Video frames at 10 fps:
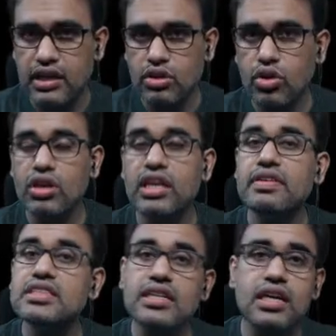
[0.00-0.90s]
You only have a
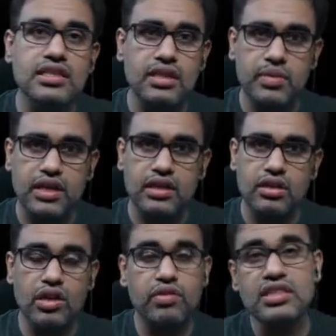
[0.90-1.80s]
single stomach,
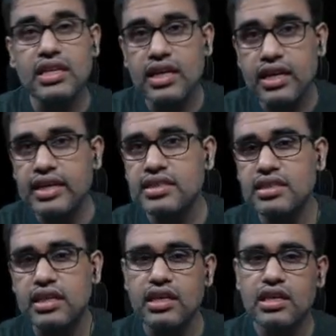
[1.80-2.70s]
you have a single intestine,